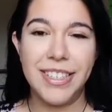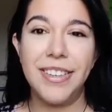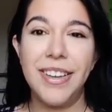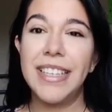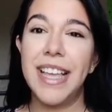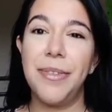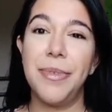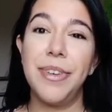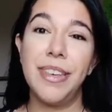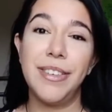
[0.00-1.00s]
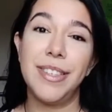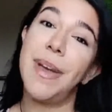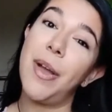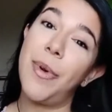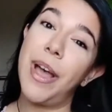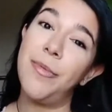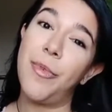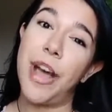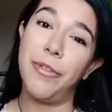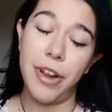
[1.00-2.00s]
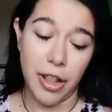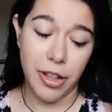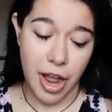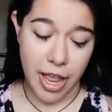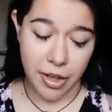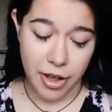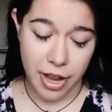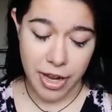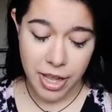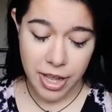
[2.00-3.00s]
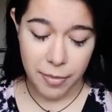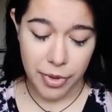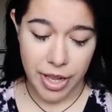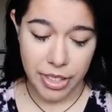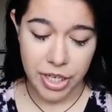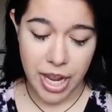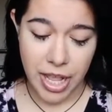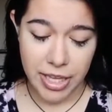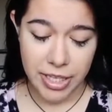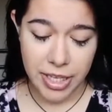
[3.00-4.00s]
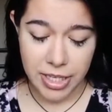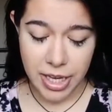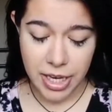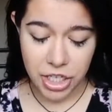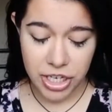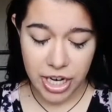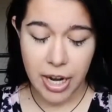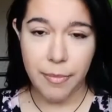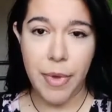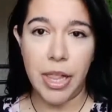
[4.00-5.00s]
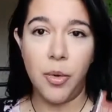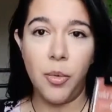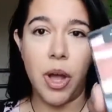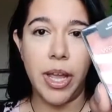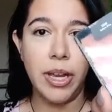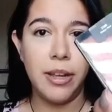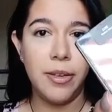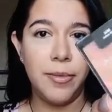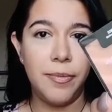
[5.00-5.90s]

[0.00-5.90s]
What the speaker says: So next I will use my Wet n Wild Color Icon blush, and this is in shade Mellow Wine.